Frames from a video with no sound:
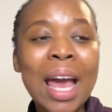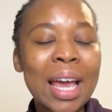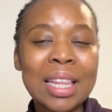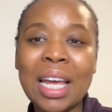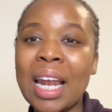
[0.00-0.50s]

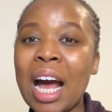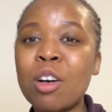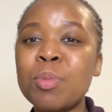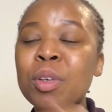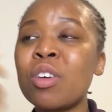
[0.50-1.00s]
in that
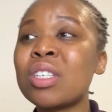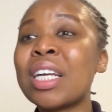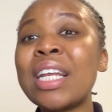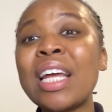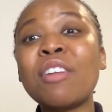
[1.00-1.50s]
house, because
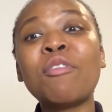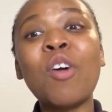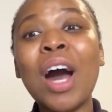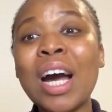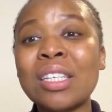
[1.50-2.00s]
clearly
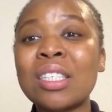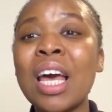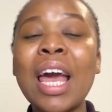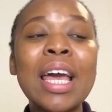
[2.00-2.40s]
for us,